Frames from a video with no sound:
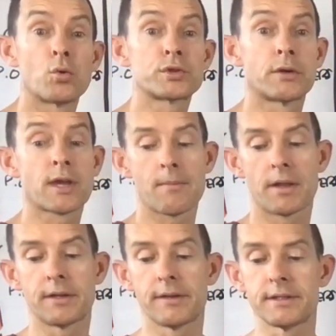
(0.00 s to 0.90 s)
also come
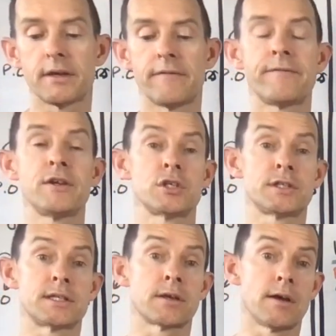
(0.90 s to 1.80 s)
under this
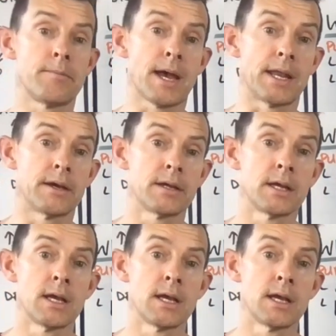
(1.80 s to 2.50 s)
efficiency type banner.